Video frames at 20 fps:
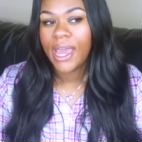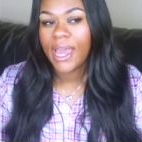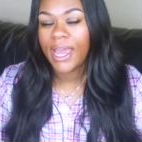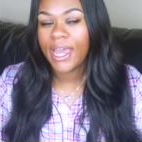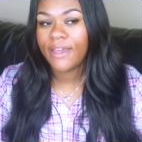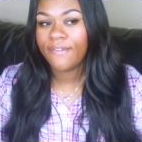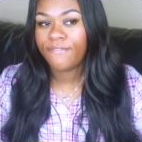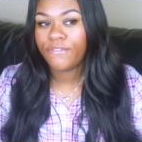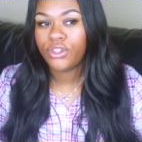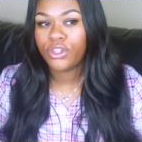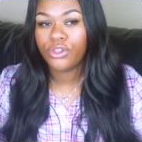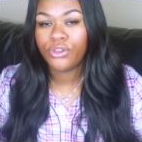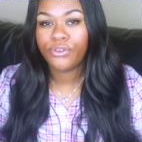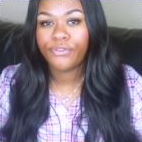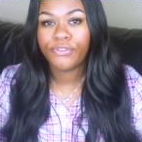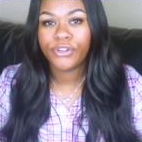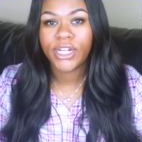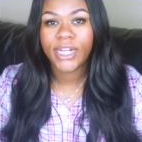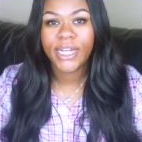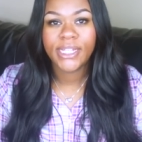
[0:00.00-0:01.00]
If
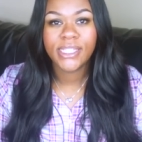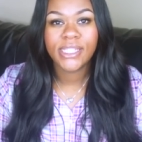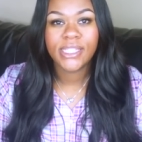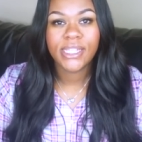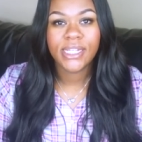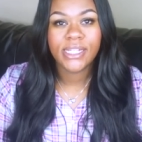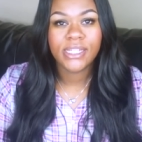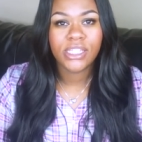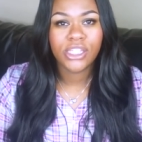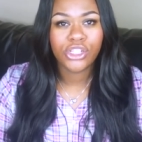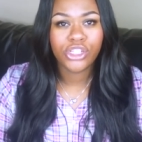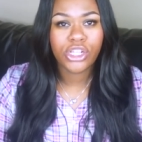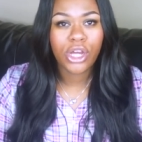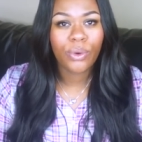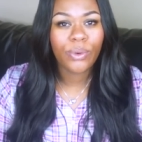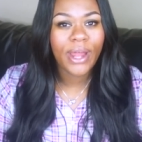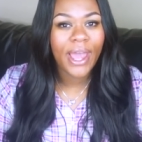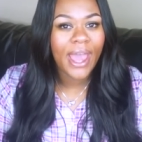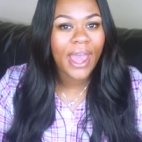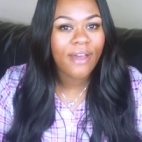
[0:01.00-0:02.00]
you, for instance,
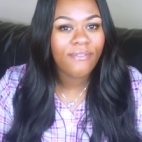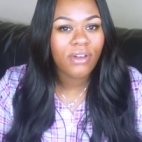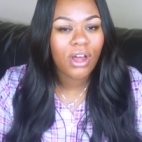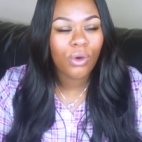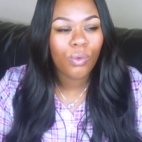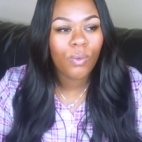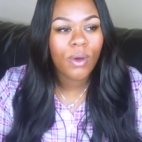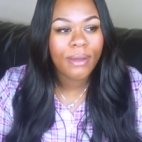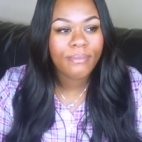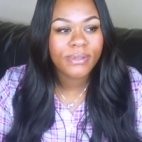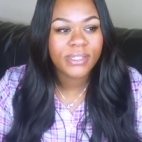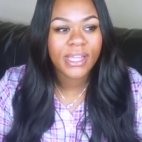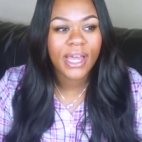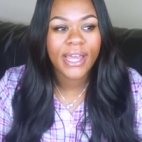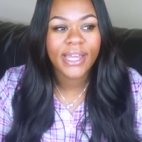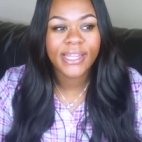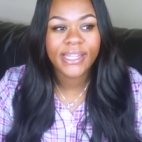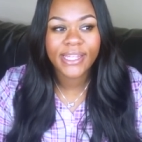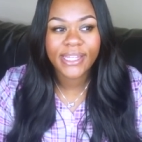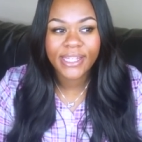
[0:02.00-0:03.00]
don't have a
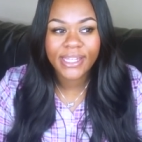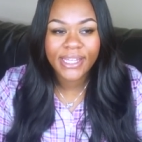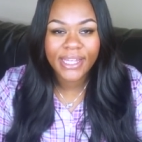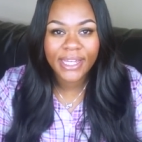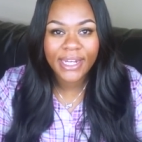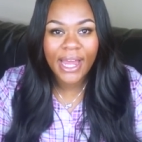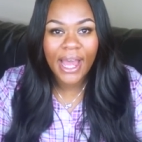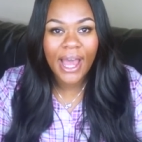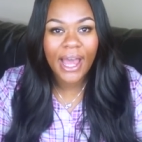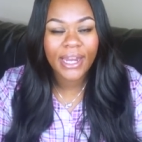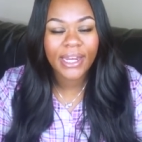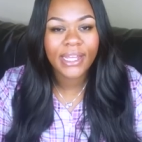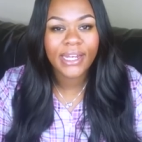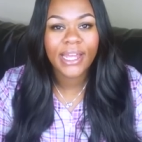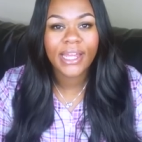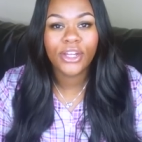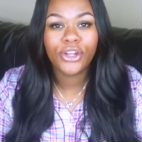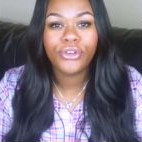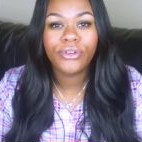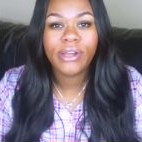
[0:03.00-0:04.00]
website, get on
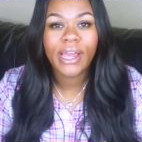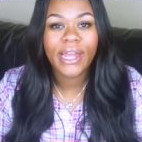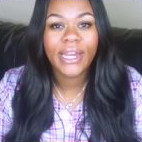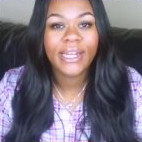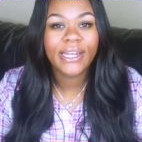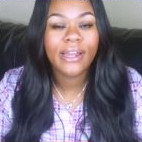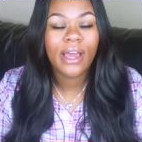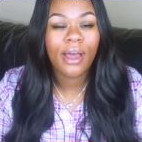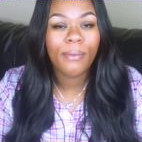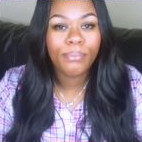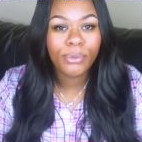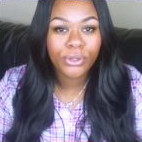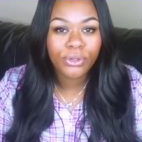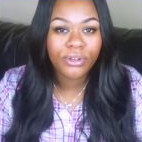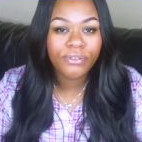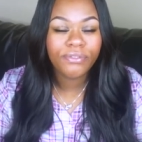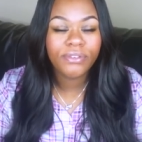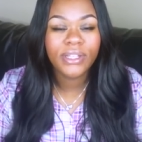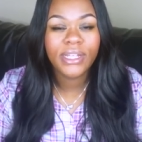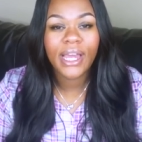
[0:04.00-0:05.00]
it and create an, a
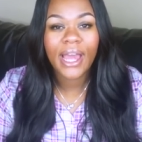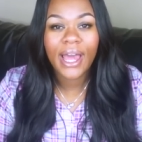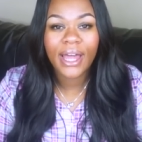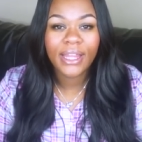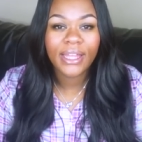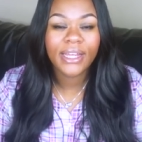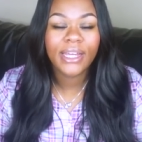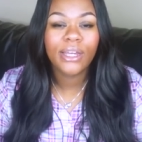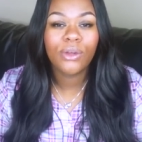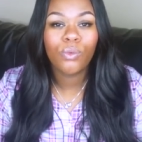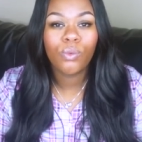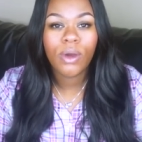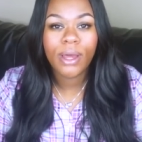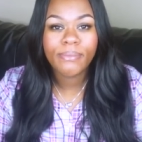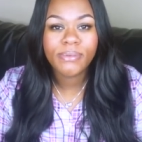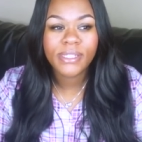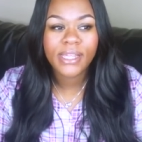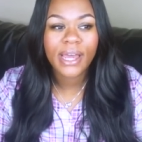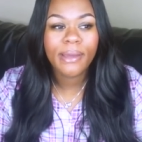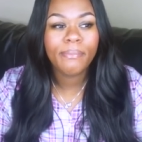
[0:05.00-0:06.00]
beautifully elegant
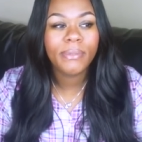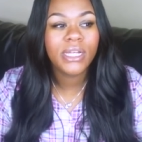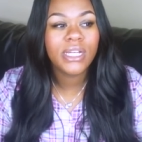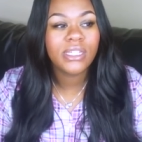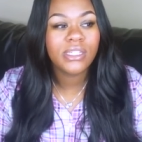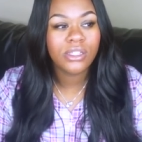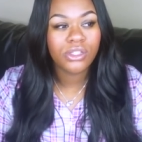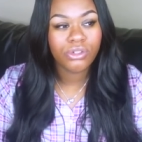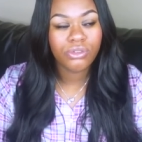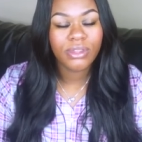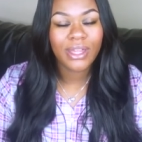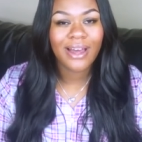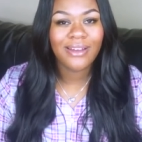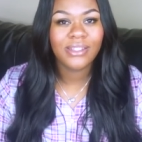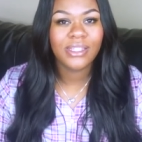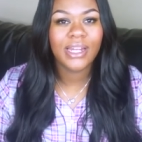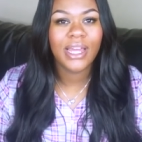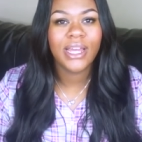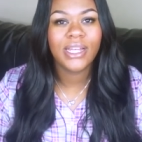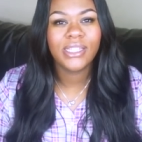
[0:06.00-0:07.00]
website because in
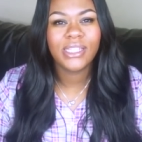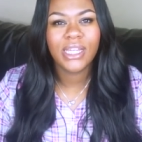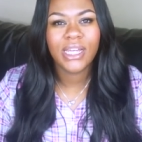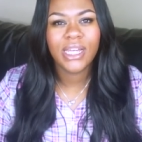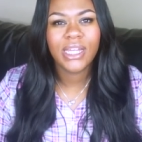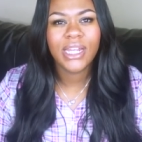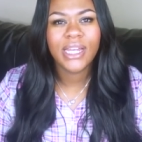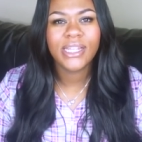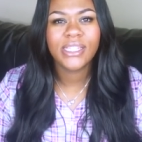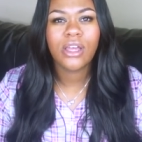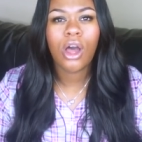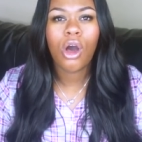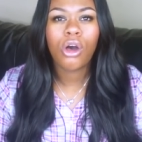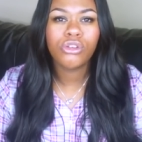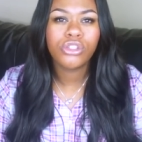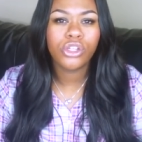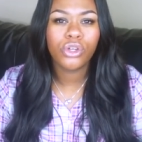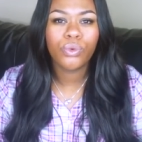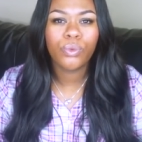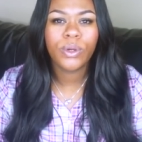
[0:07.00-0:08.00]
2018 is
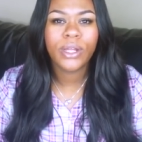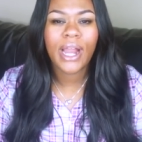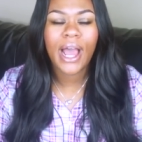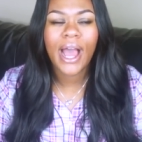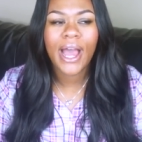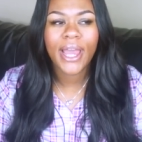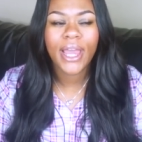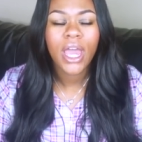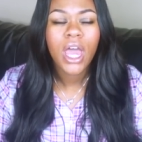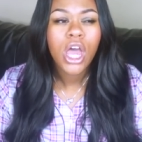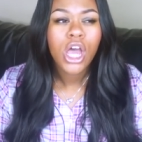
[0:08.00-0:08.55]
also when I